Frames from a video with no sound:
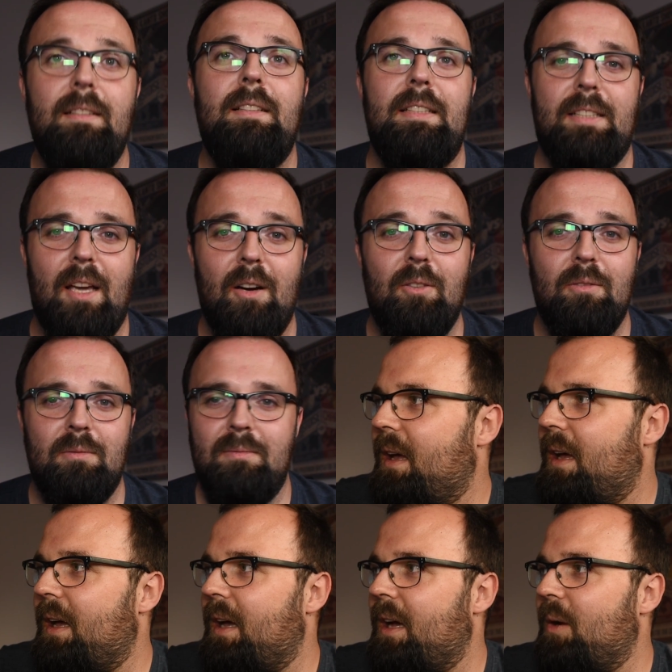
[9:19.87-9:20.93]
It's gone.
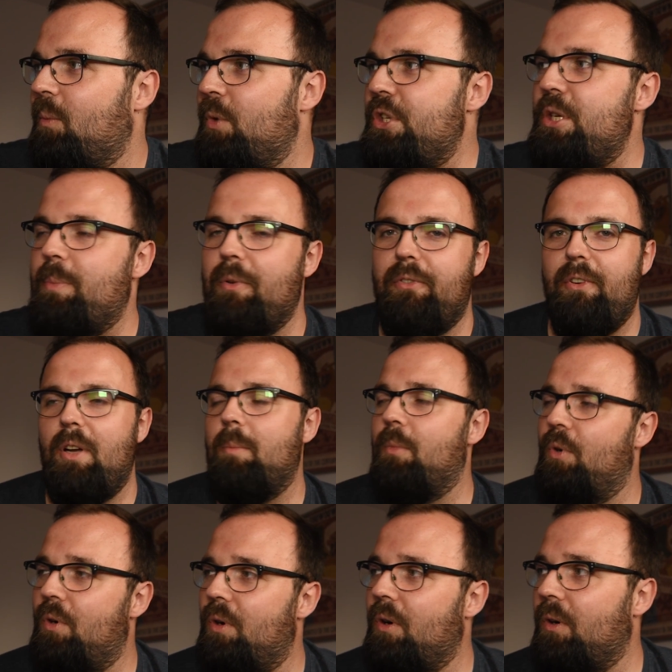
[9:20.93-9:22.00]
Would you prefer
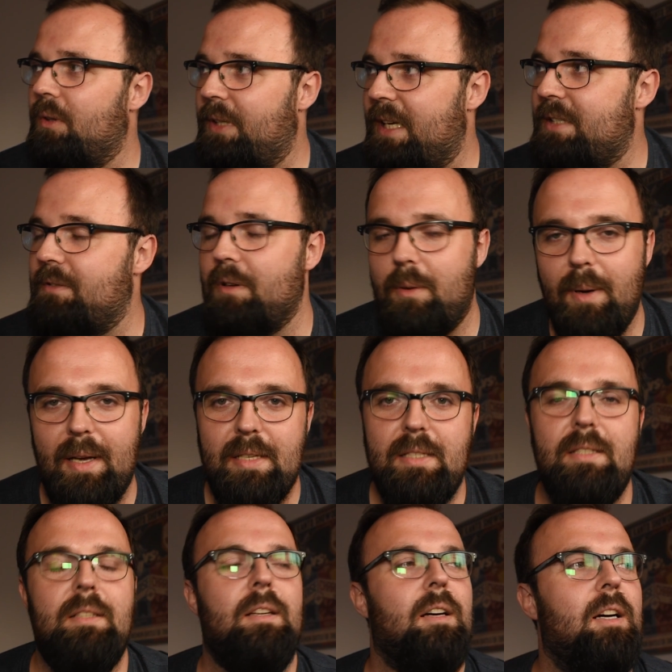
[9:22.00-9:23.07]
more or less
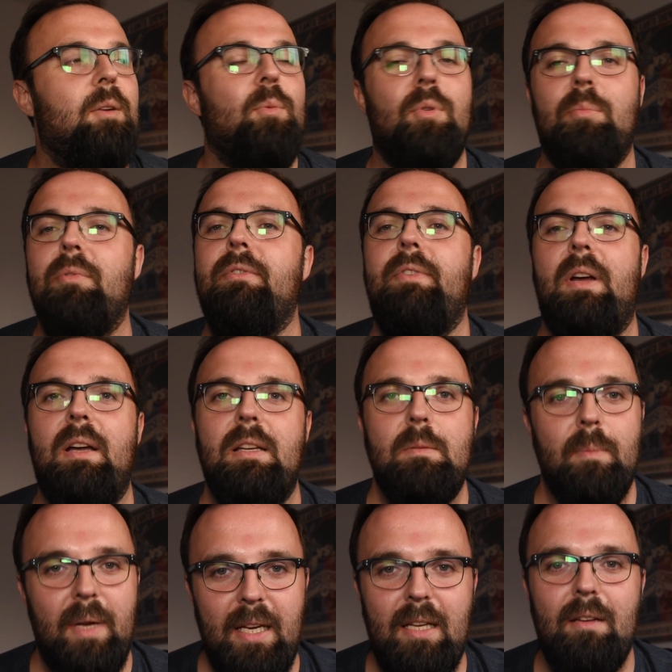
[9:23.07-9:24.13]
requests? I would prefer as
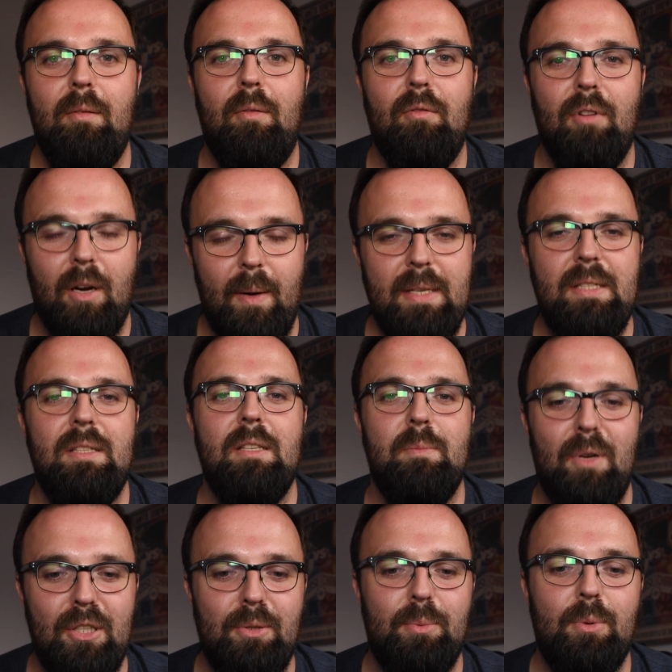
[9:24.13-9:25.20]
many requests as
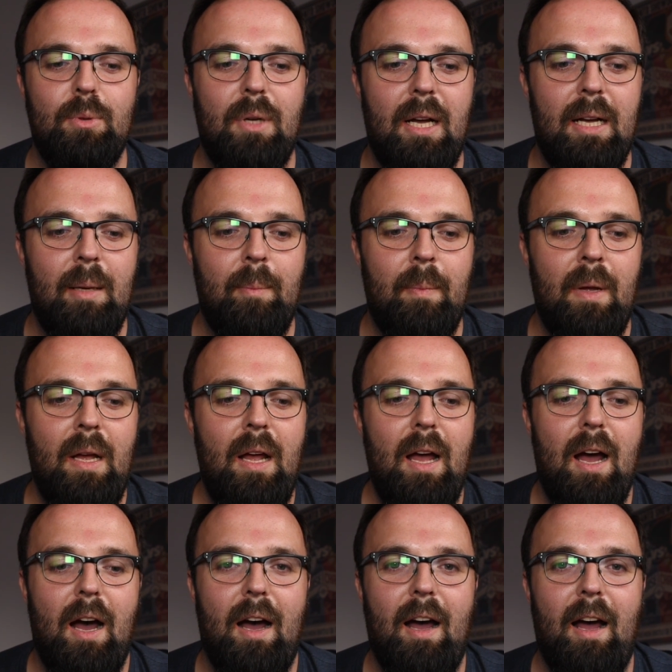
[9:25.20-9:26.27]
possible.
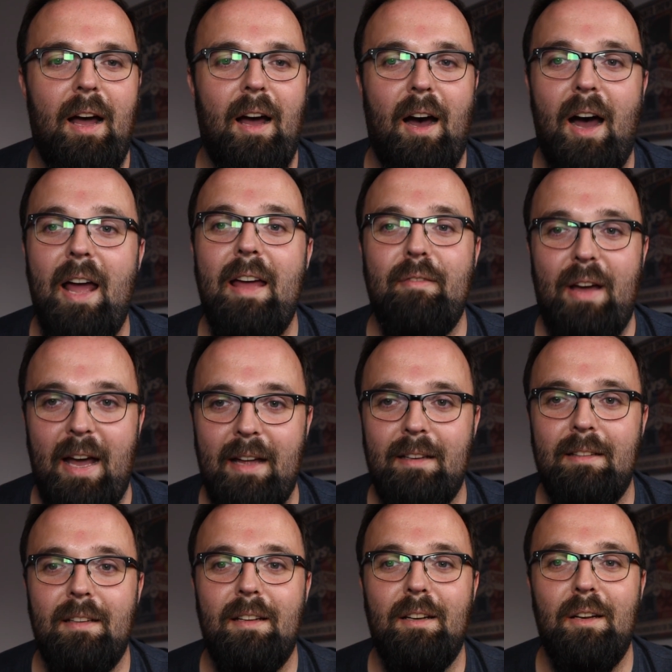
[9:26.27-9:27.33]
I have
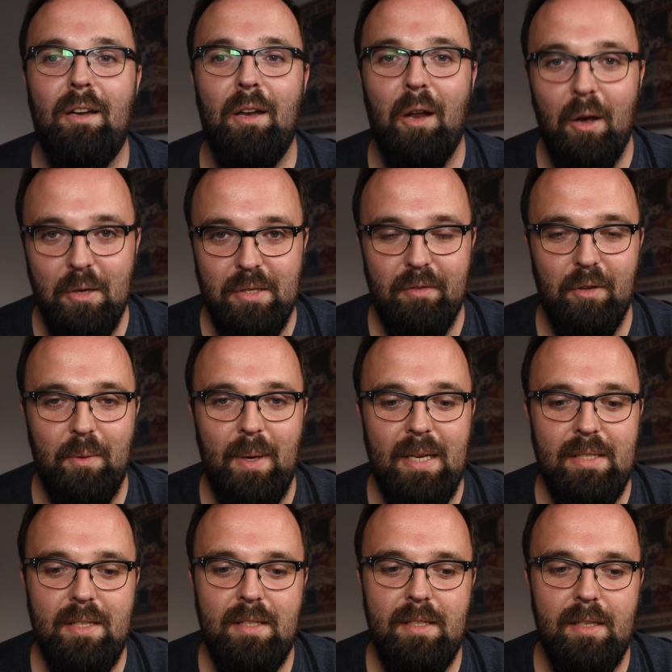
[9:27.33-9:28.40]
had loads of
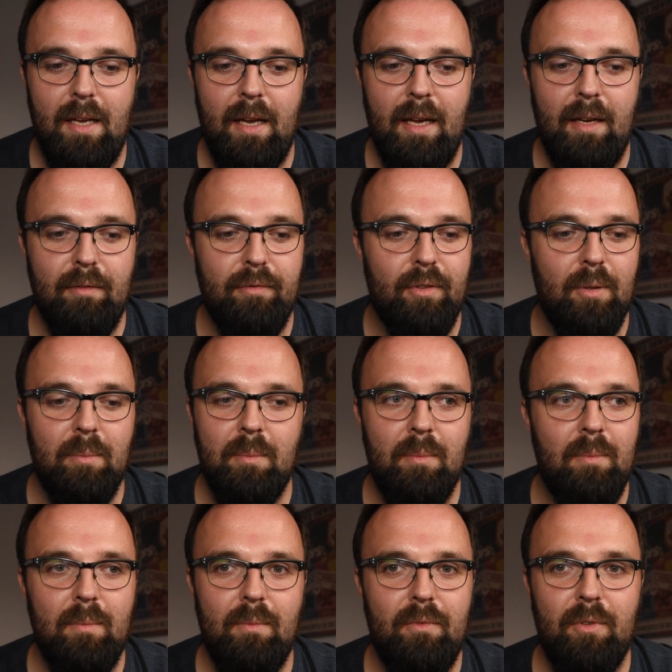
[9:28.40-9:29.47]
requests
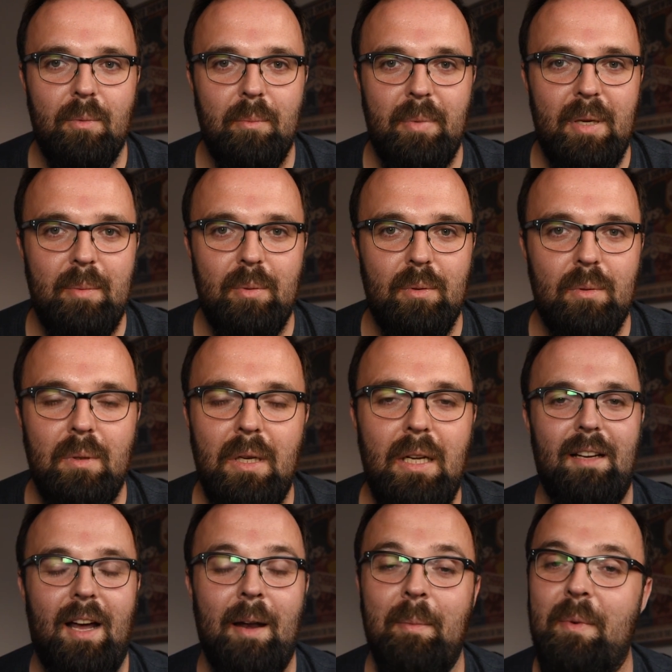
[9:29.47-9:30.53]
from people,
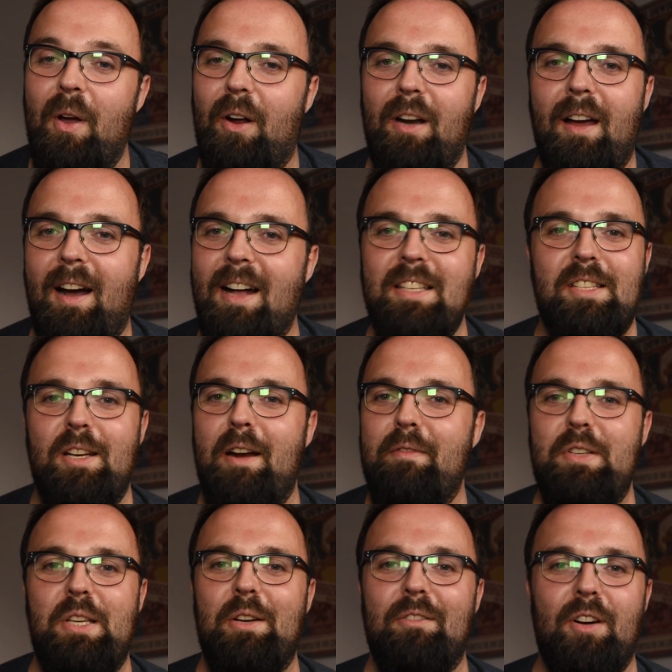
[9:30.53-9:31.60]
and I'm not going to answer
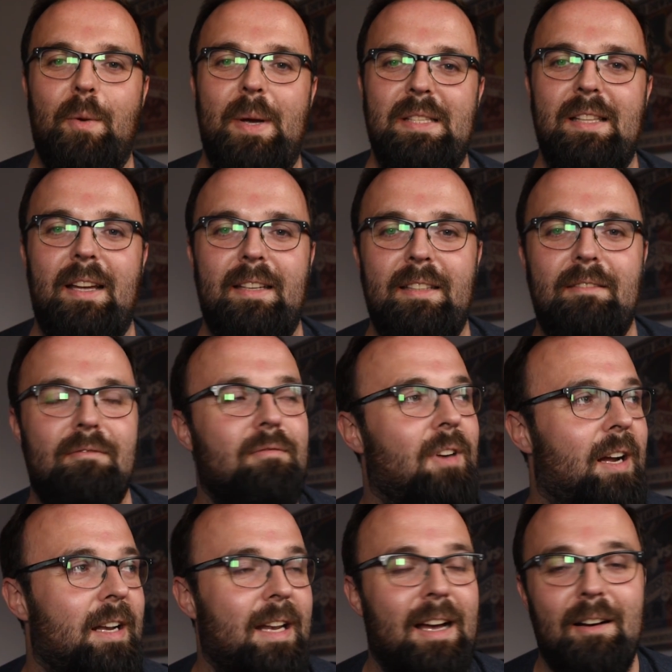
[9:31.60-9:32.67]
every single request like
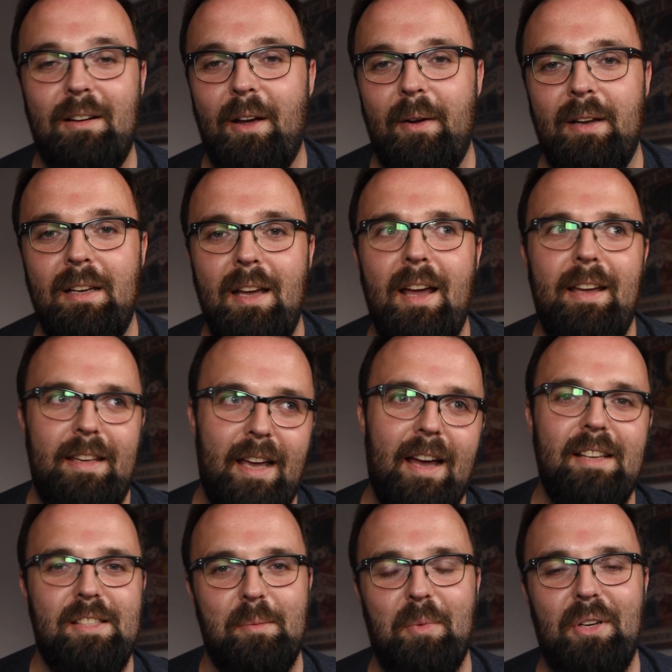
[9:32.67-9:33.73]
right now going,
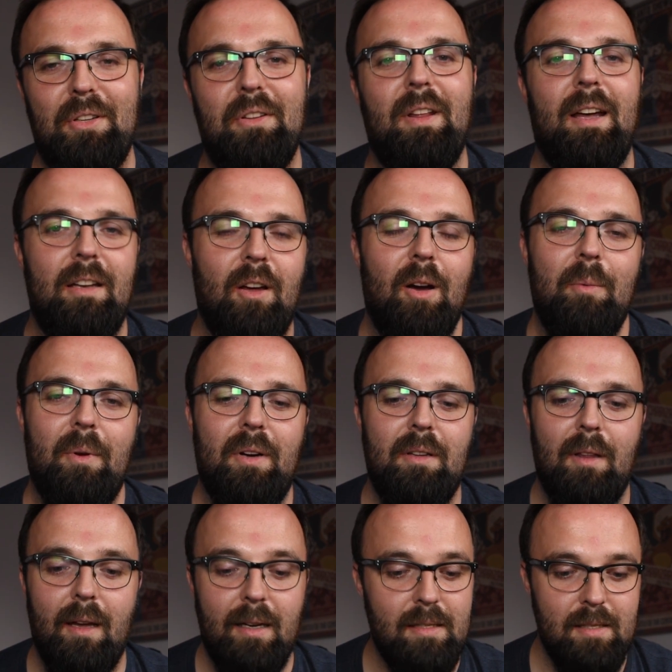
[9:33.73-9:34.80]
yes, I'm going to do that. No, I'm not going
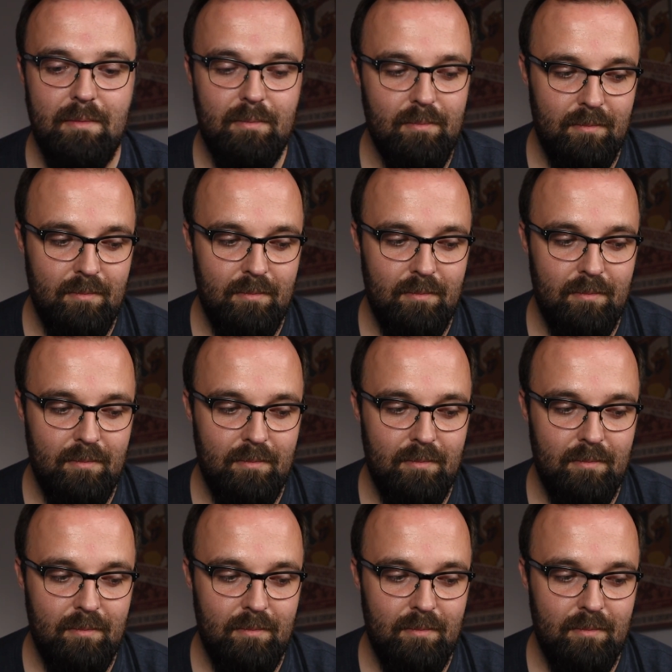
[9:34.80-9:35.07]
to do that, because